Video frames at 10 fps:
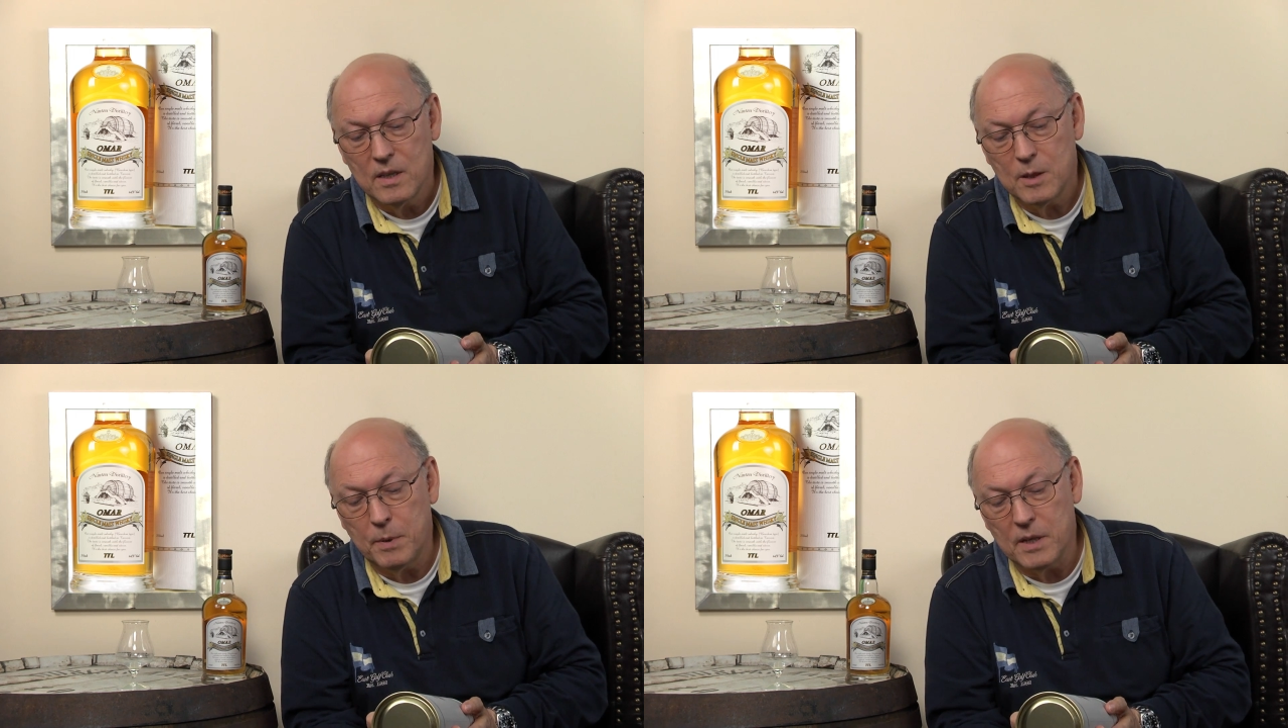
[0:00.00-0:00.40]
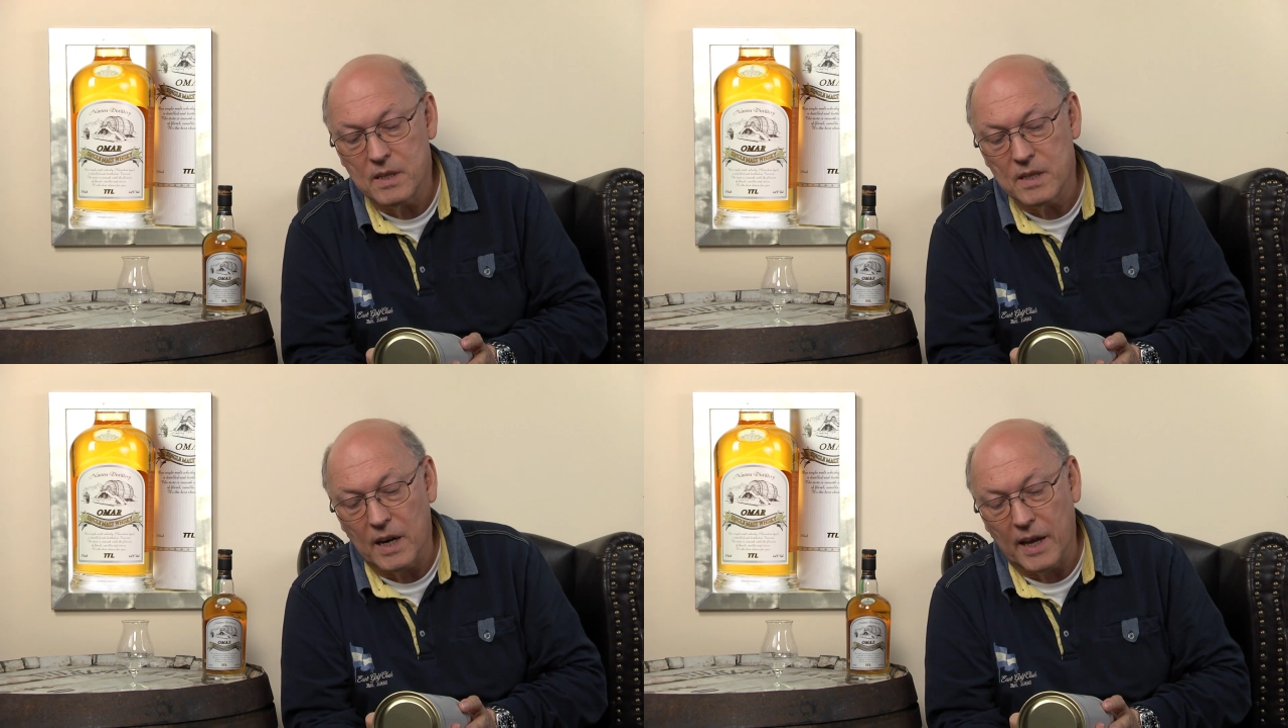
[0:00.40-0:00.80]

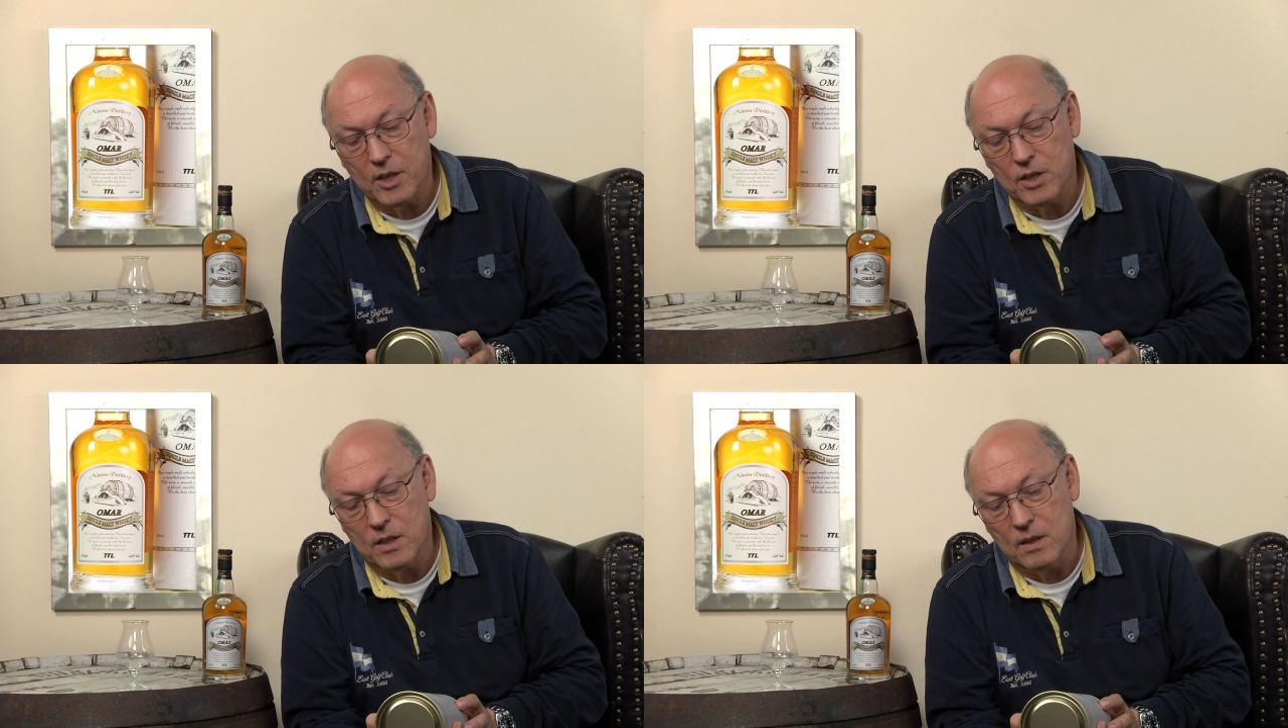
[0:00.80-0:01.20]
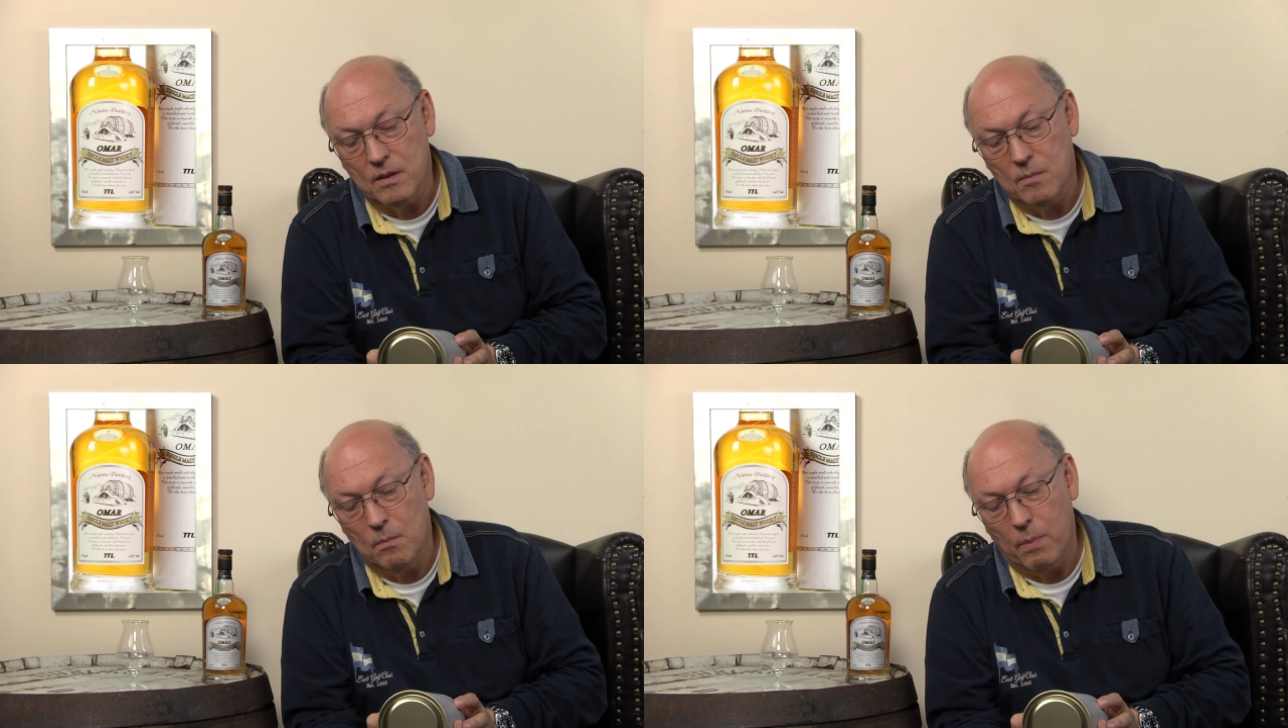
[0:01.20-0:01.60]
Spirit Selection
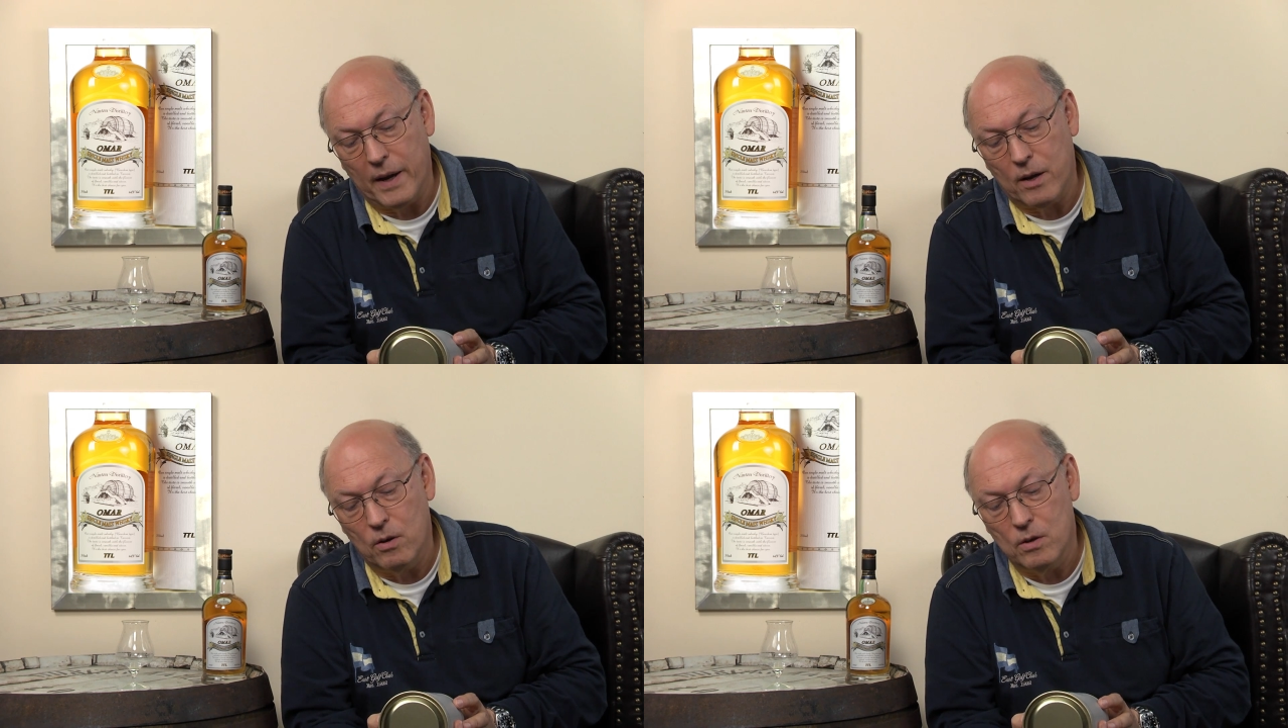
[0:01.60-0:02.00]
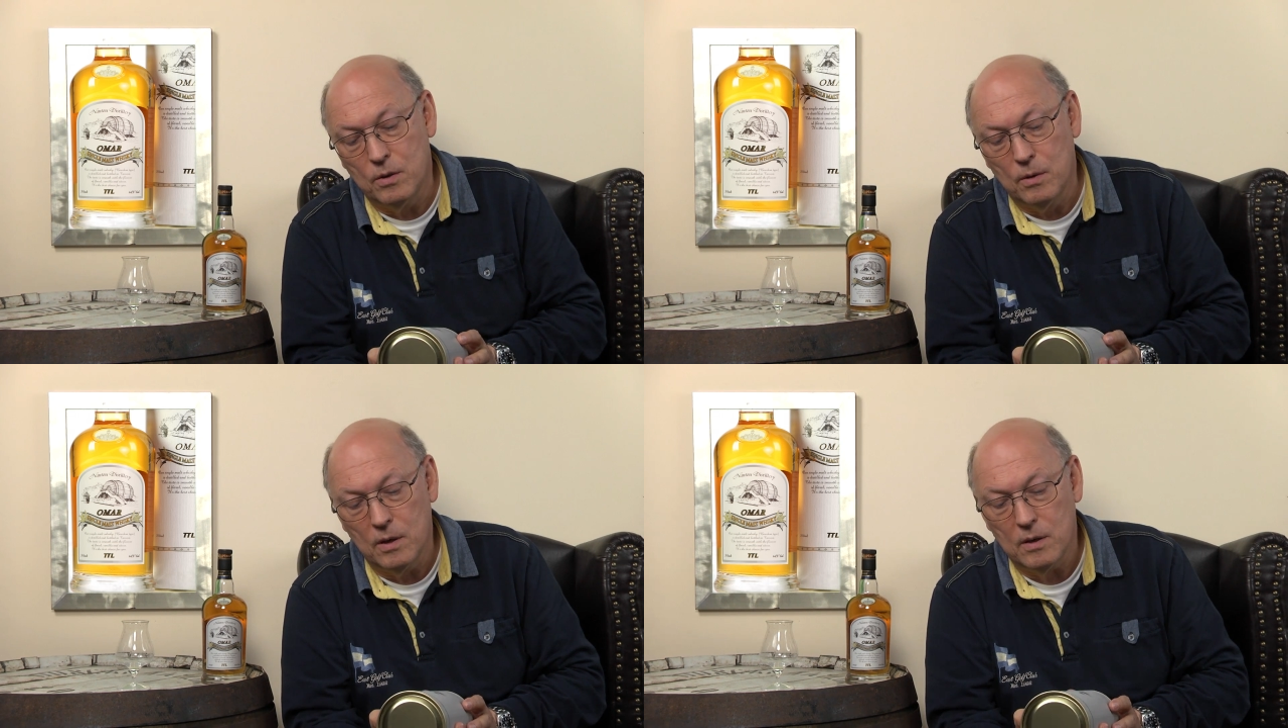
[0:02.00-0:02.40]
by
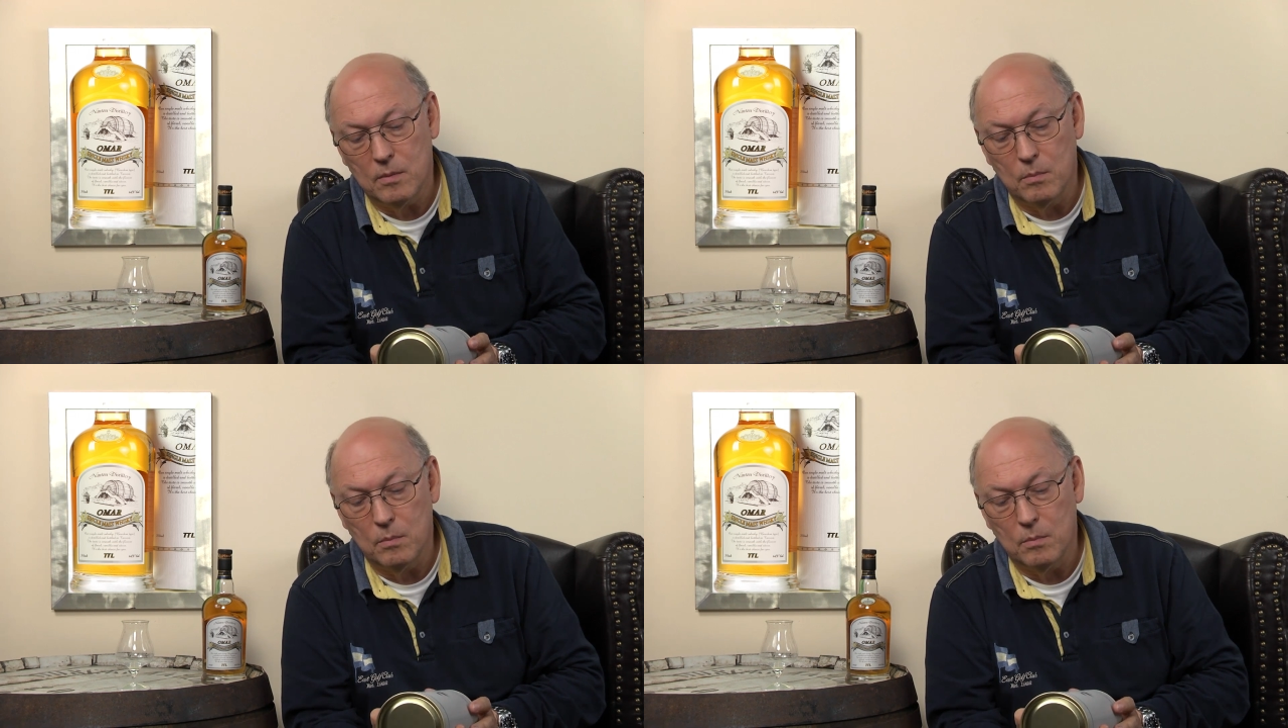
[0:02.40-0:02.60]
Concours